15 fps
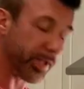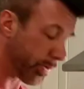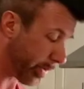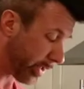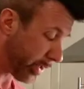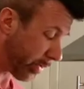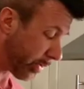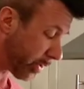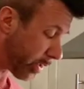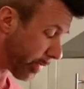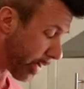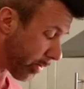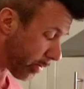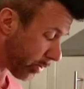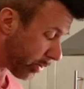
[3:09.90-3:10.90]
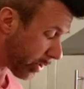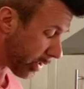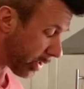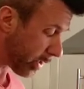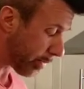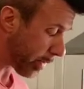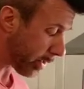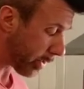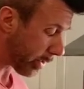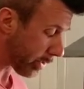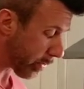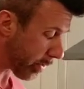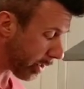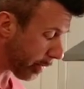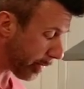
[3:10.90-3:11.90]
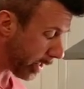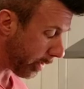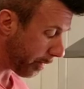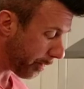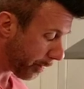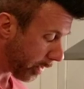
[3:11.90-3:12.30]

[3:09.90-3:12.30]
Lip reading: is reduced about just as much as it's going to be.